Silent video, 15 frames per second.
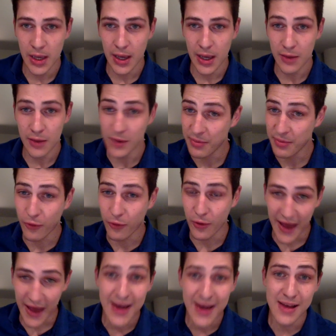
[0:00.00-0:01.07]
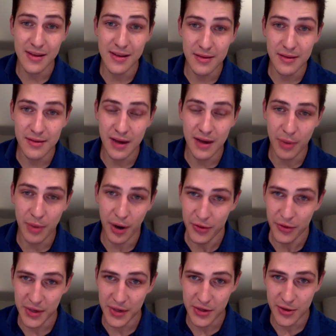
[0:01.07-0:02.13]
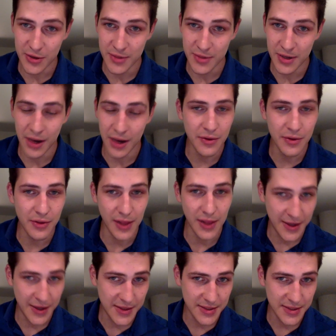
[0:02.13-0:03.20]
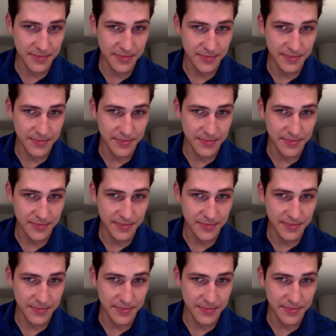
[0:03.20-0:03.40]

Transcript: And the week before that, they had a par 3 tournament under the lights?